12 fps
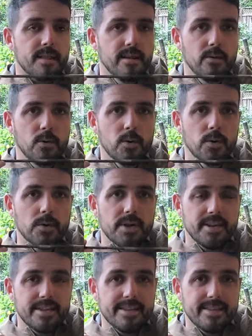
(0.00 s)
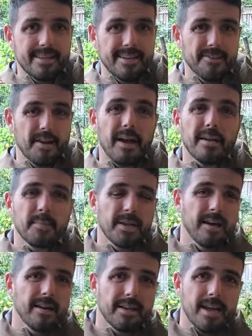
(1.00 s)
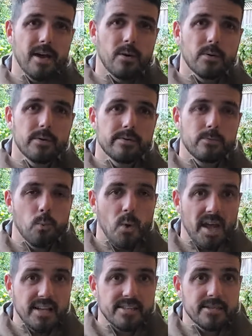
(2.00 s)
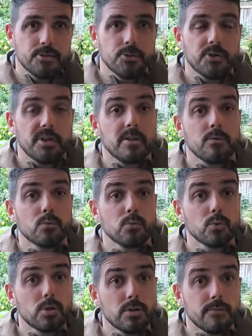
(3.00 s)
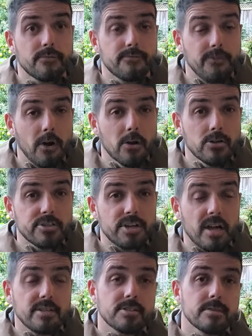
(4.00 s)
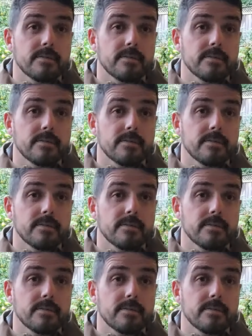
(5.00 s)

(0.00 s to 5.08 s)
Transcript: or anything that you're not going to be hunting out west and doing a really far shots.